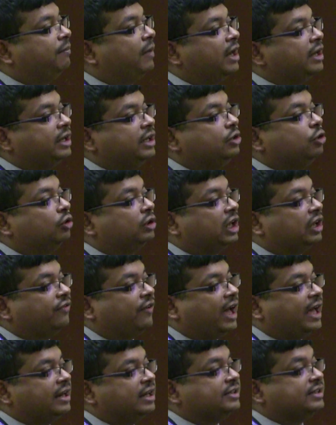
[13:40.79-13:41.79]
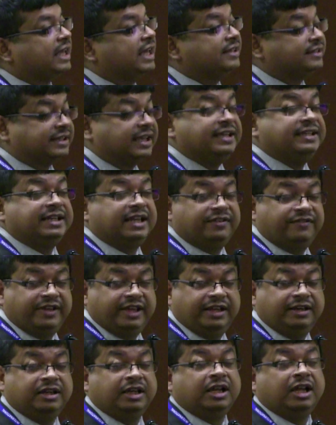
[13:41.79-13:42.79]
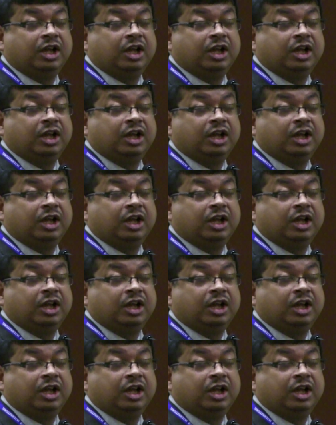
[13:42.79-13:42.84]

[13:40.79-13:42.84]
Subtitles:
monkey rotavirus SA11,